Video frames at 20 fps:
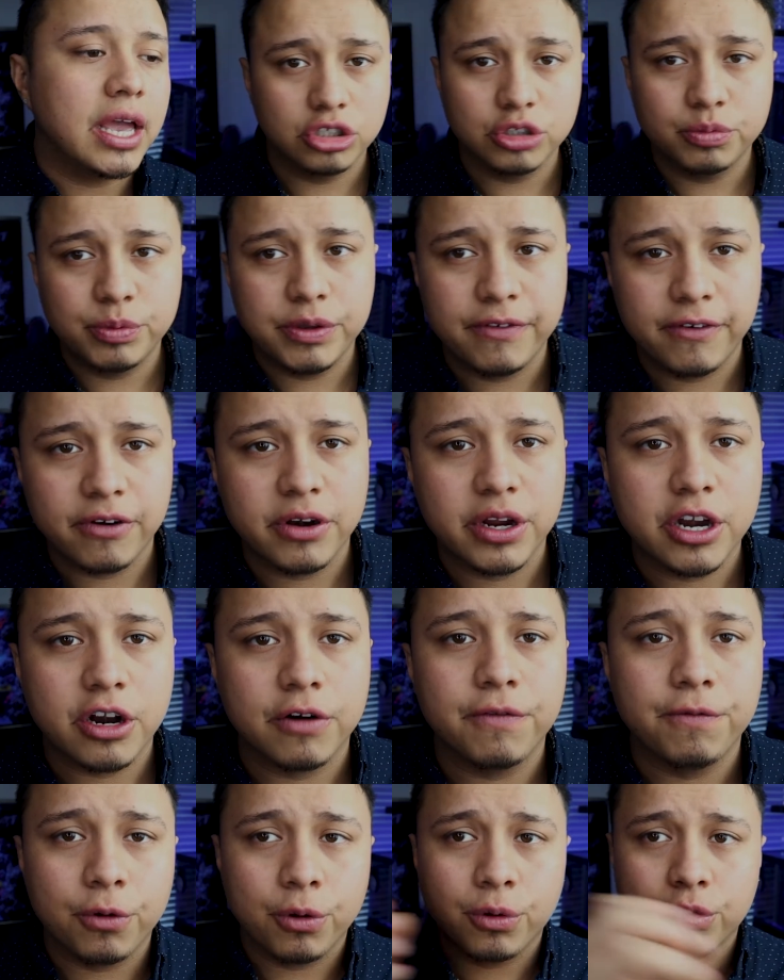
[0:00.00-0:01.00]
Just be very
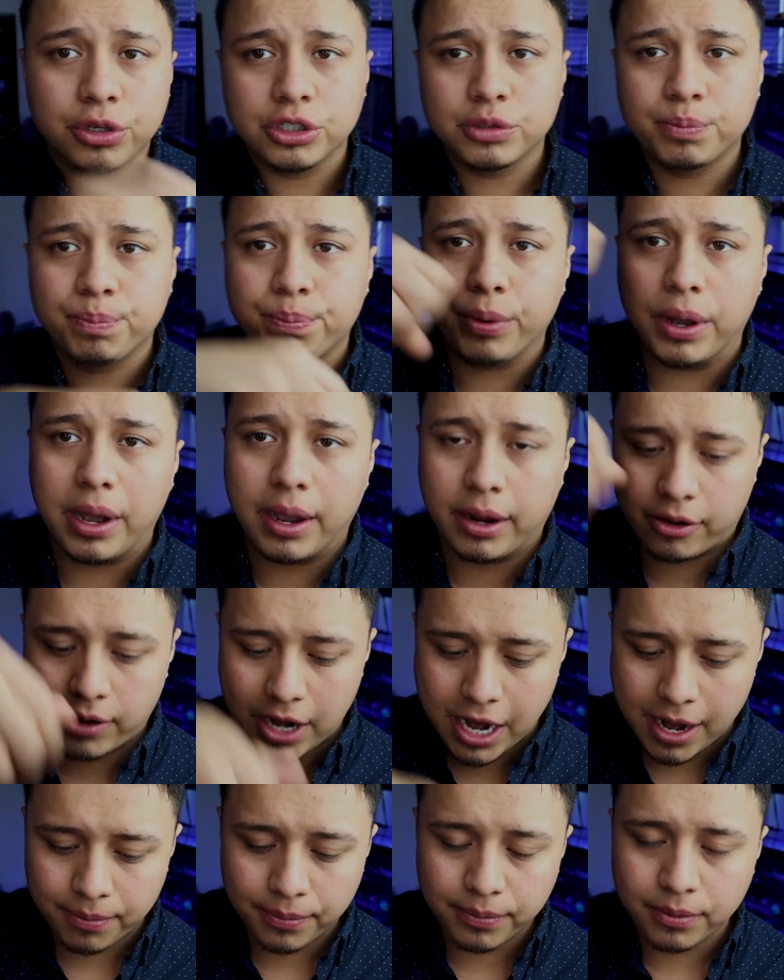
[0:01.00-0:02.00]
careful. Just
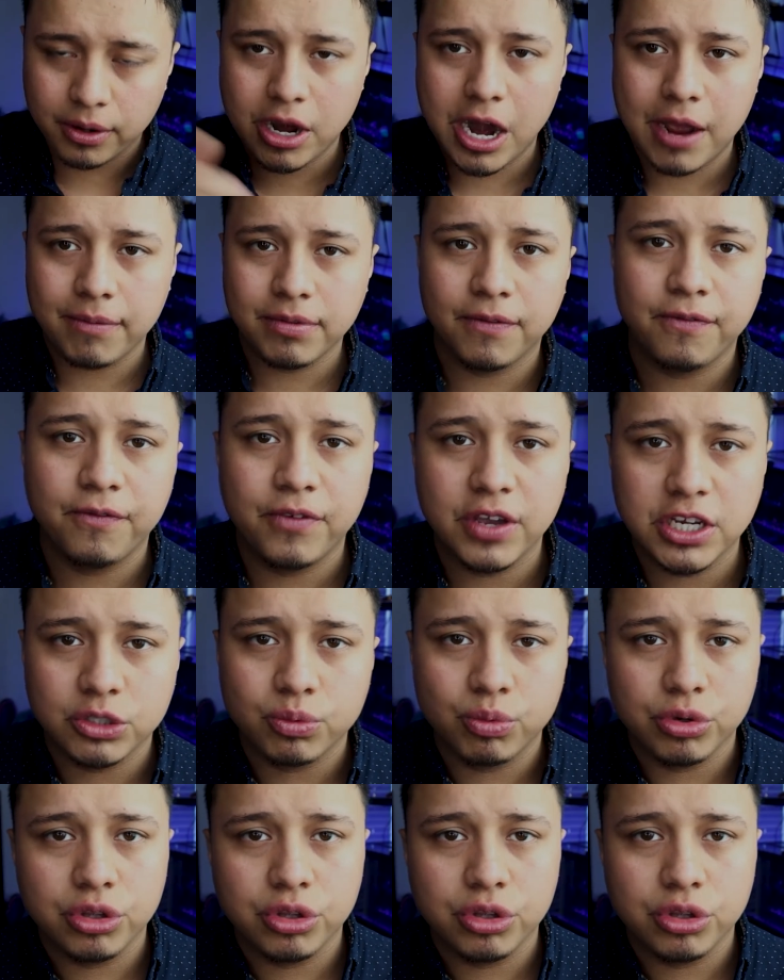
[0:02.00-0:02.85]
grab the fish